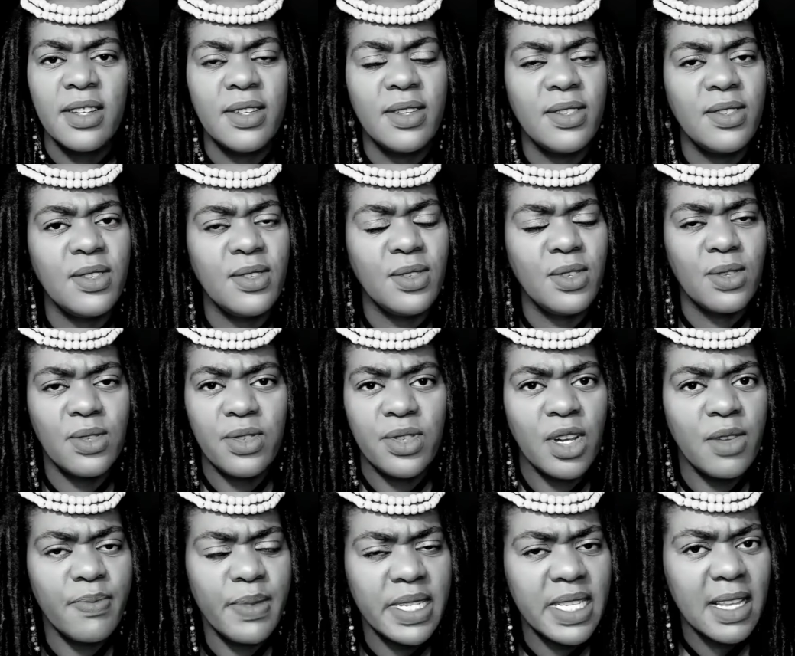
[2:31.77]
you
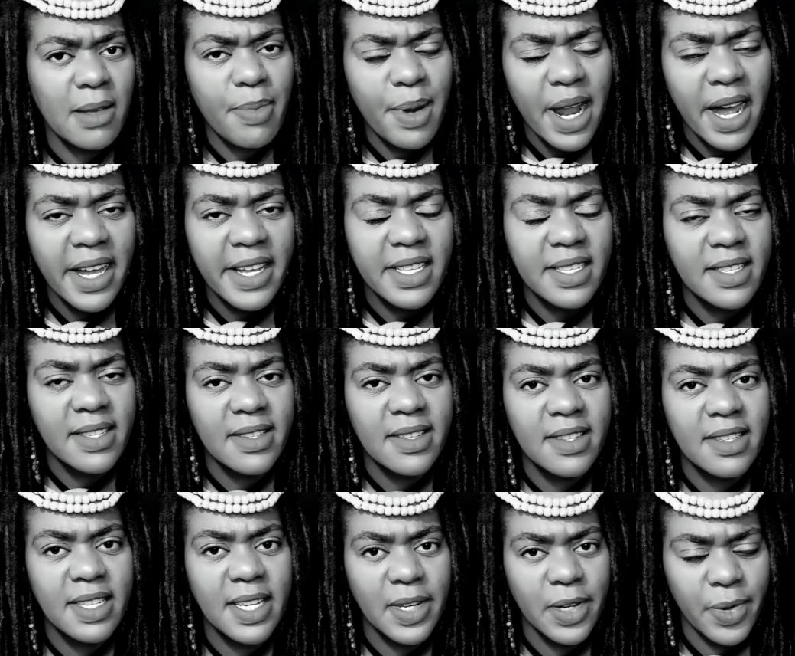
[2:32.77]
don't be surprised,
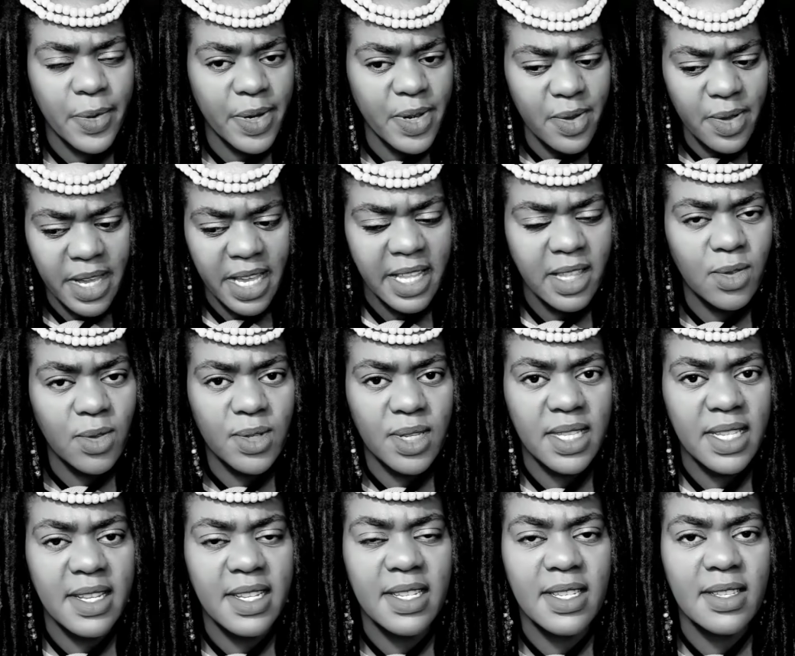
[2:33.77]
when you get those
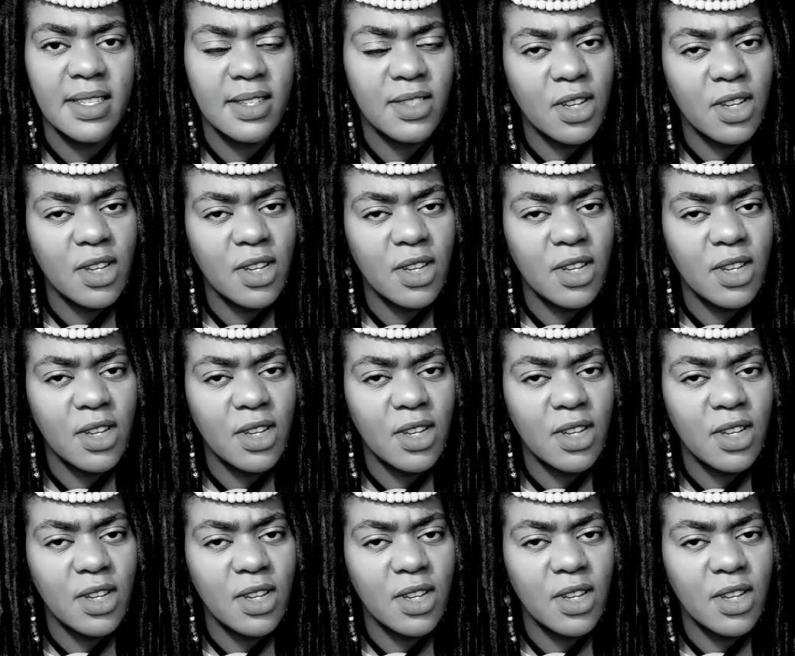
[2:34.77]
things.